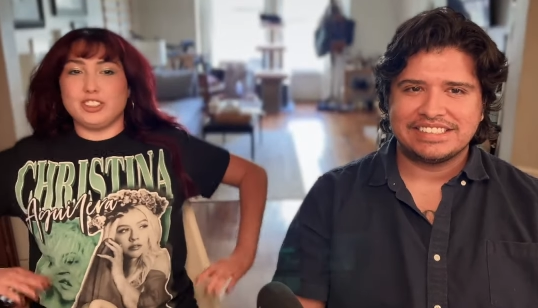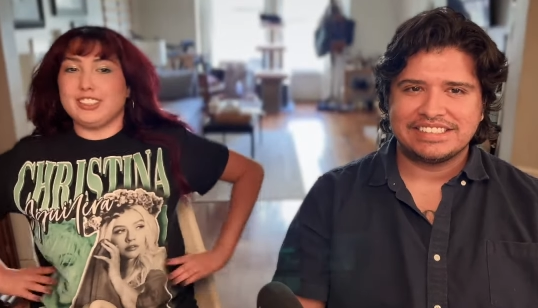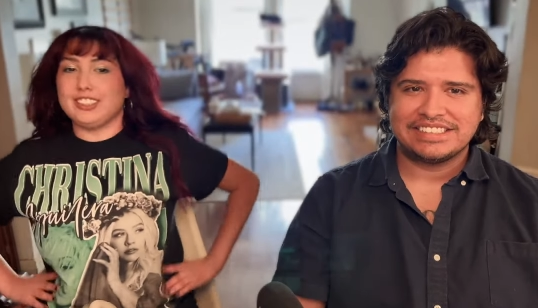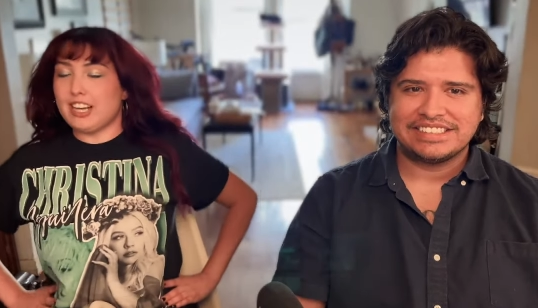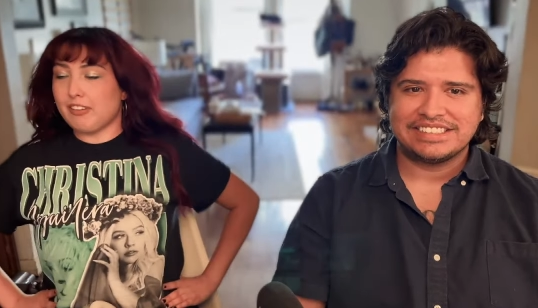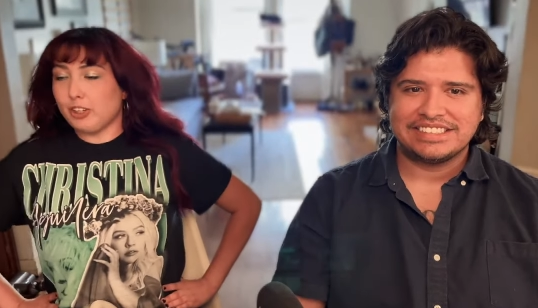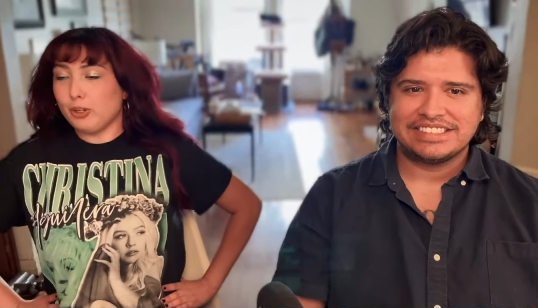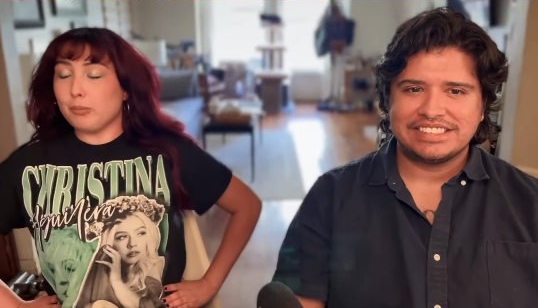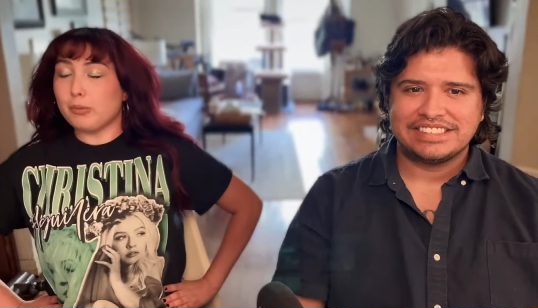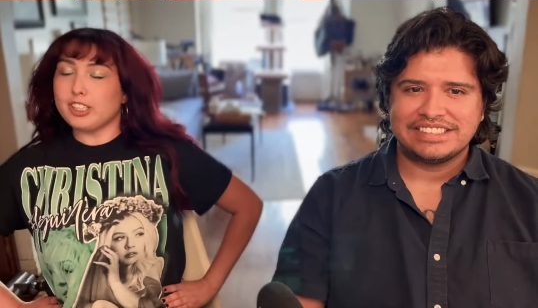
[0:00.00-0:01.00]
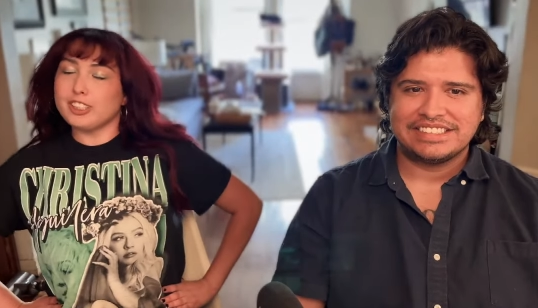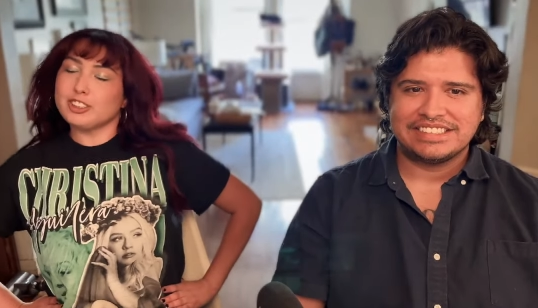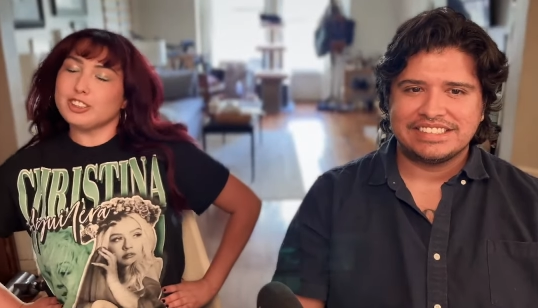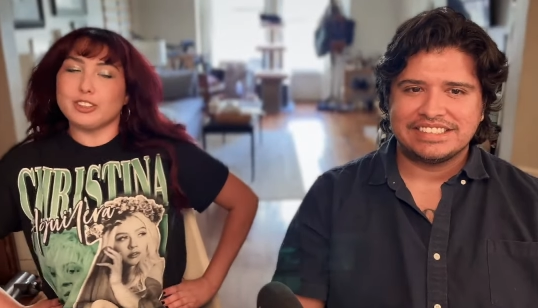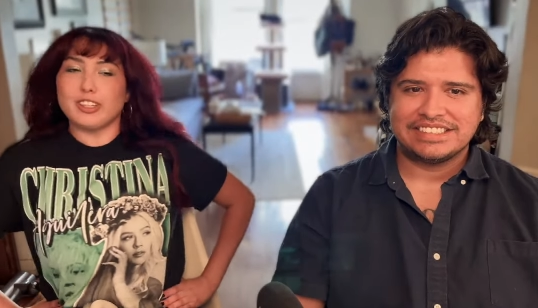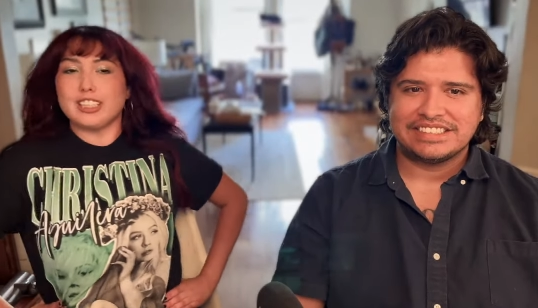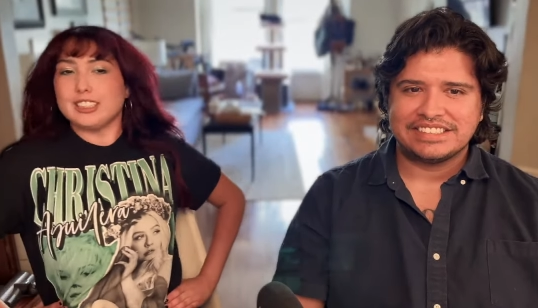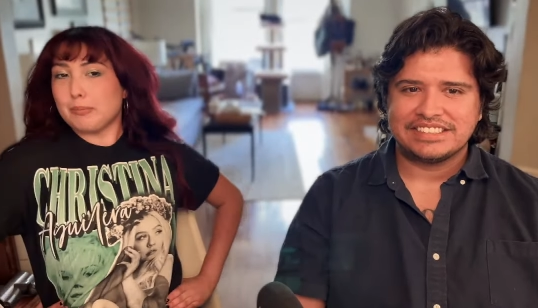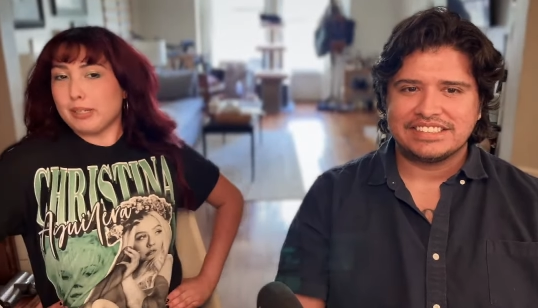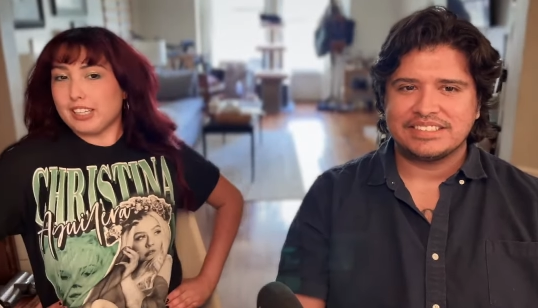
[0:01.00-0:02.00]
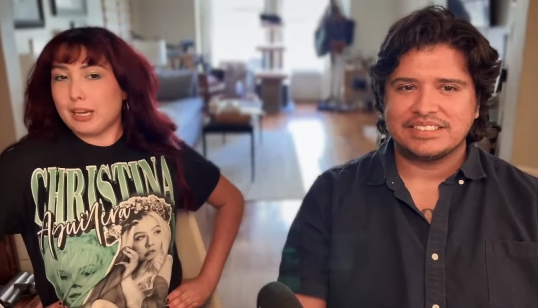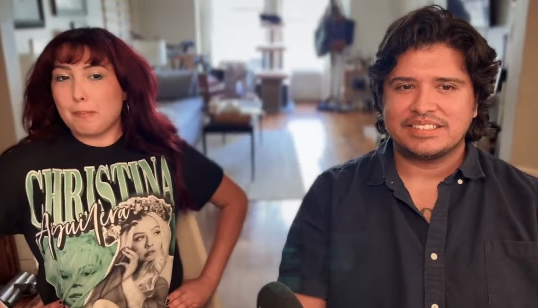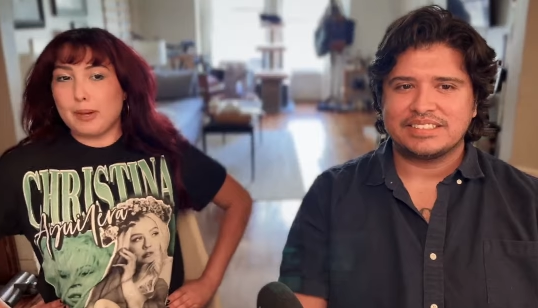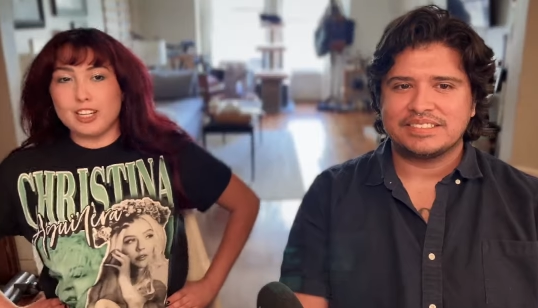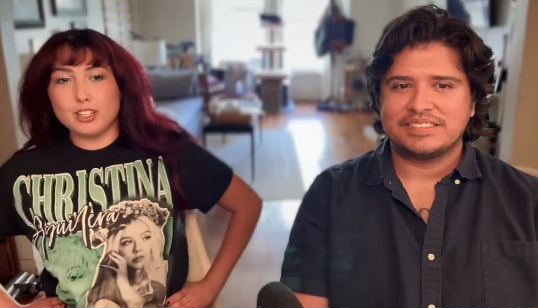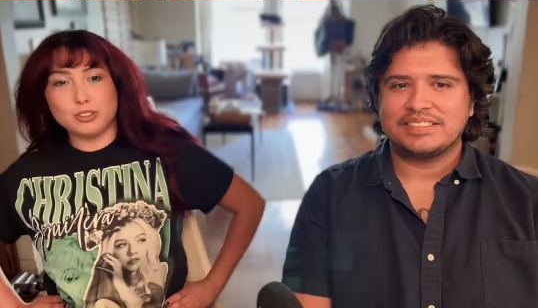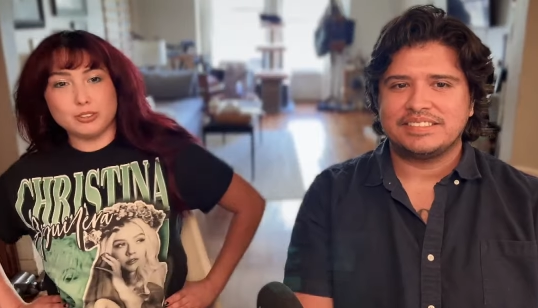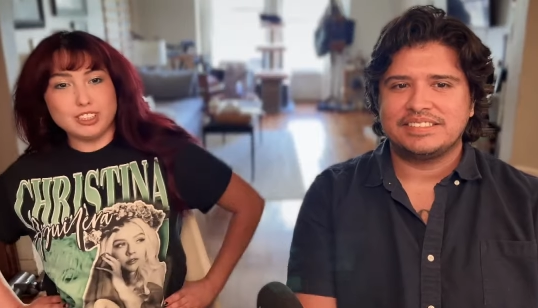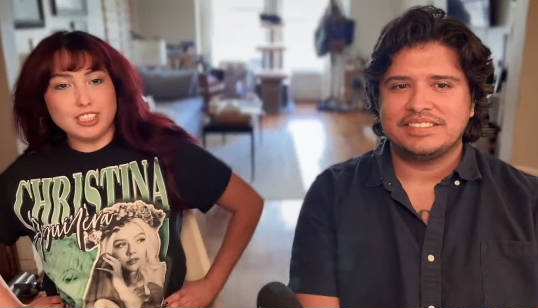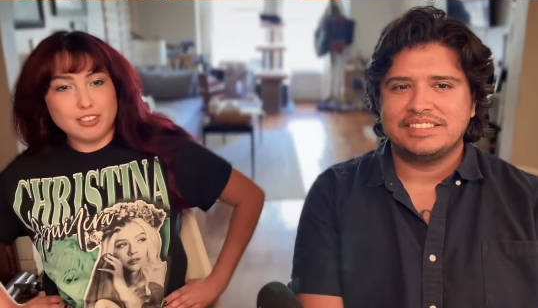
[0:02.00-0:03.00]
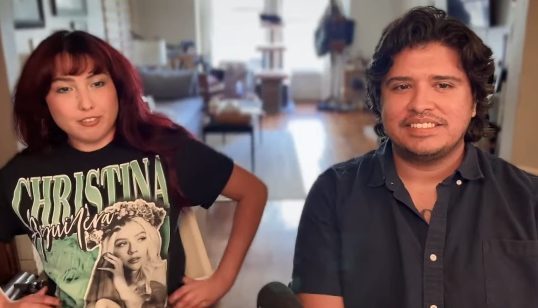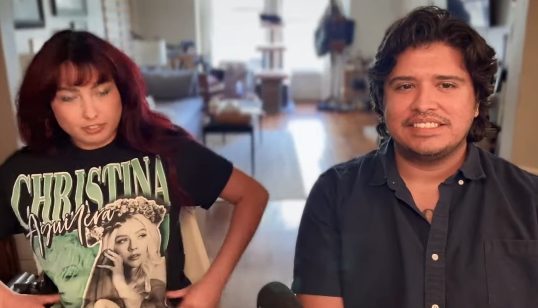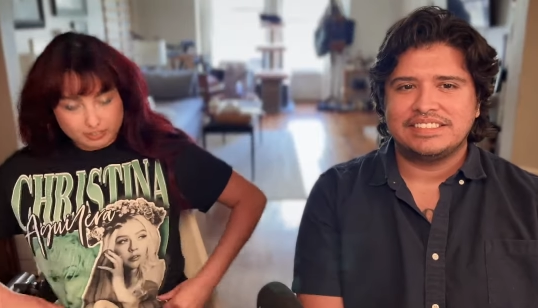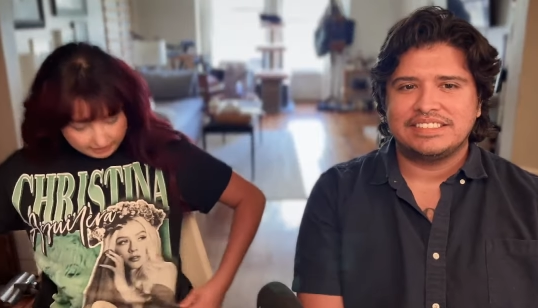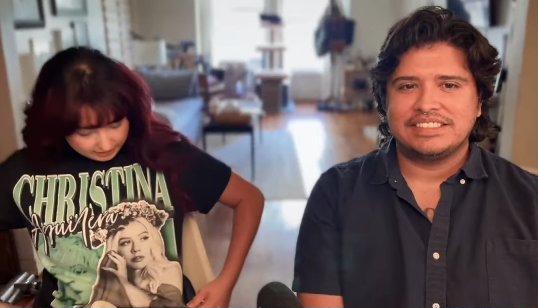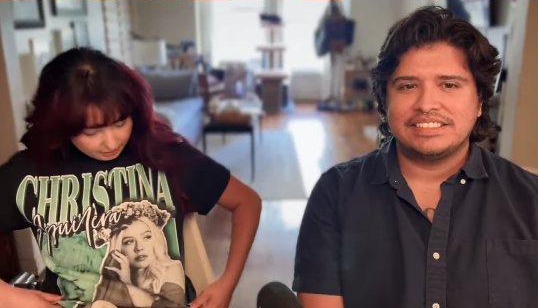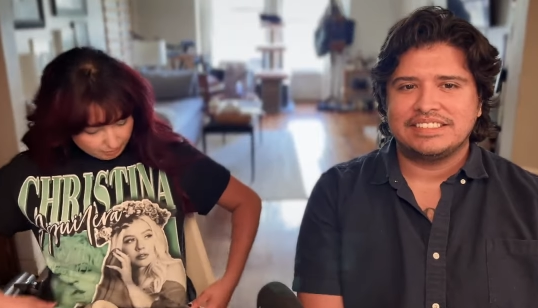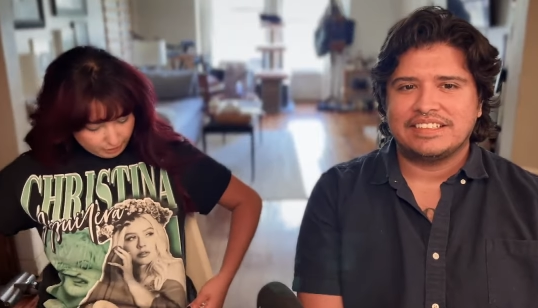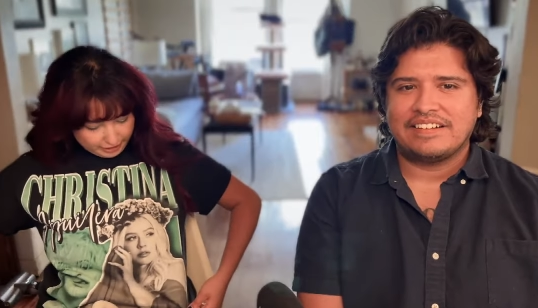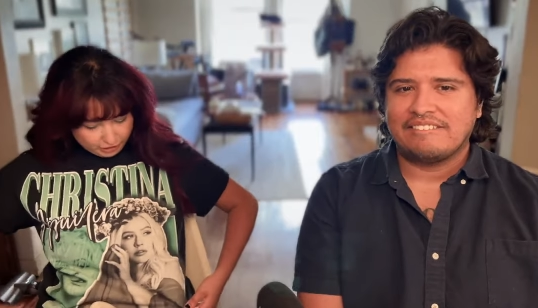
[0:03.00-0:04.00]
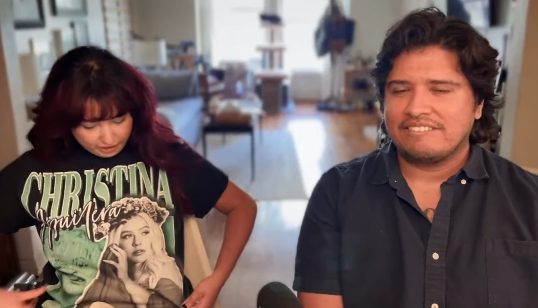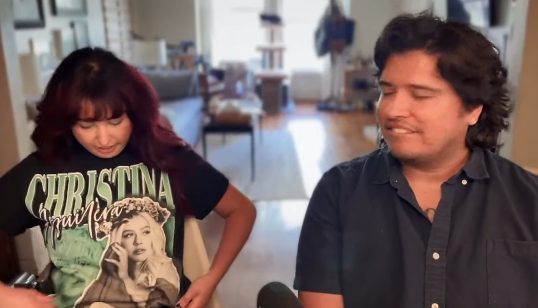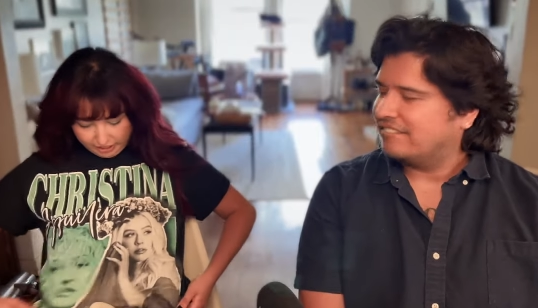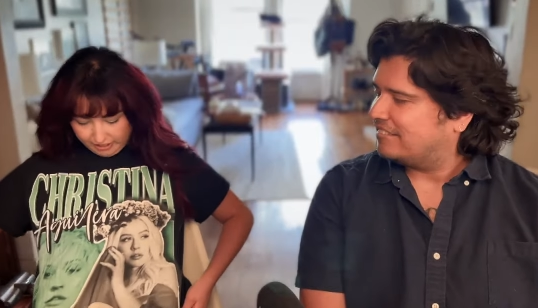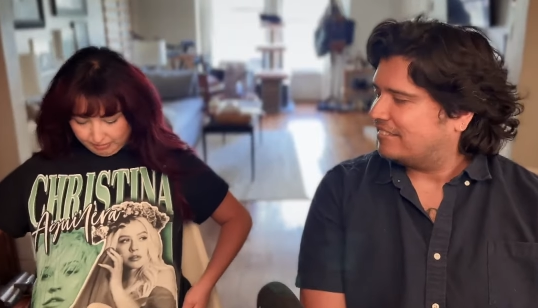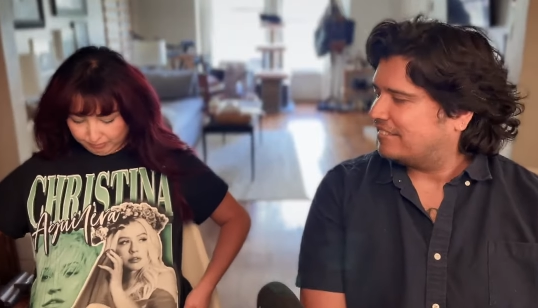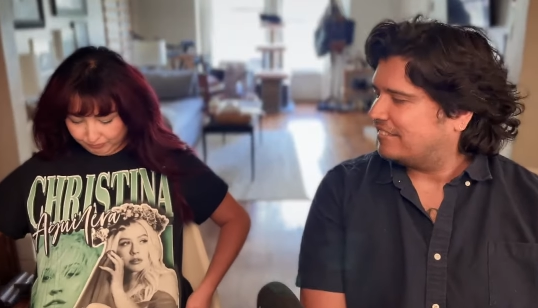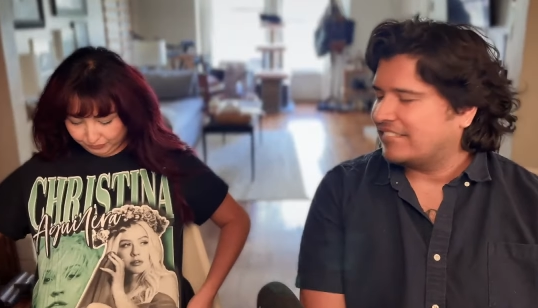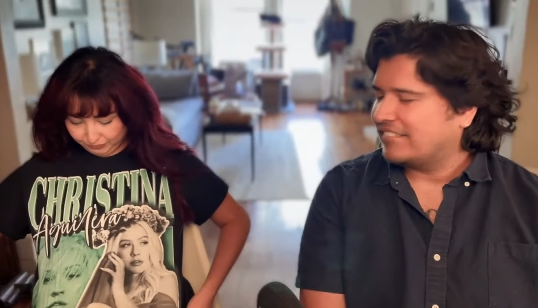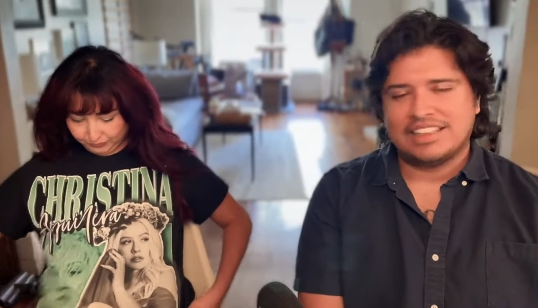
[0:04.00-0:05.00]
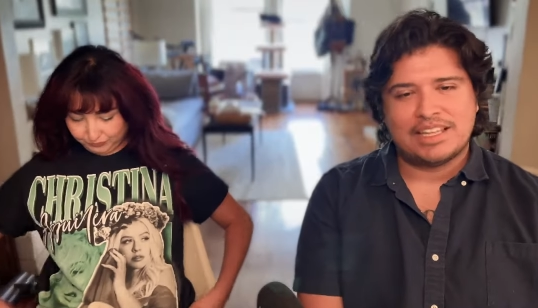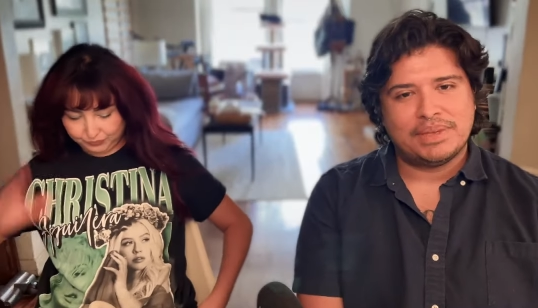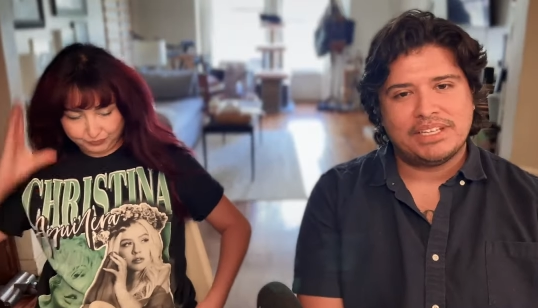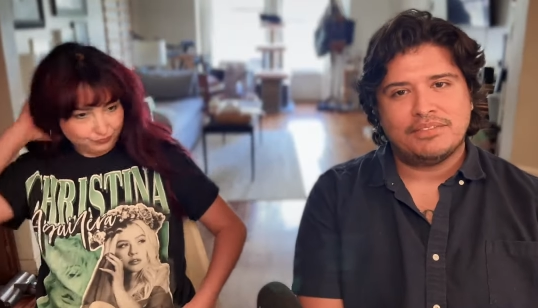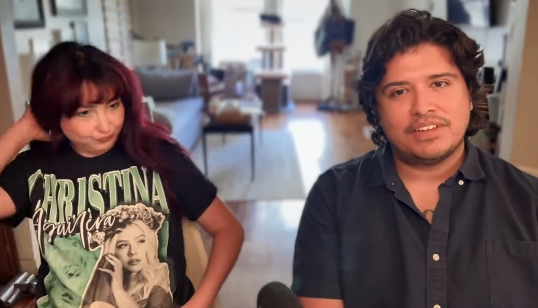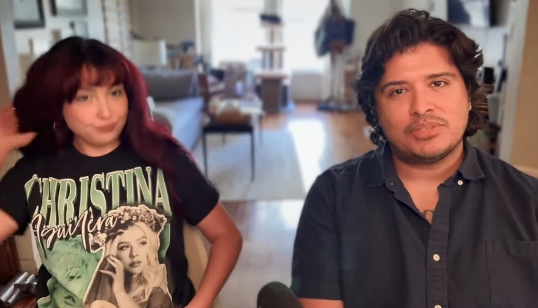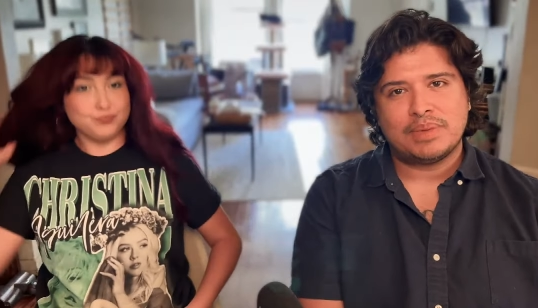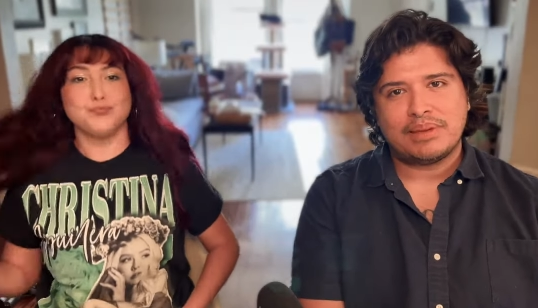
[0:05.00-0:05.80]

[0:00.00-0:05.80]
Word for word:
Speaker 1: doesn't have cute merch, so I had to make my own for this Liberation Era.
Speaker 2: Let me know if I should make my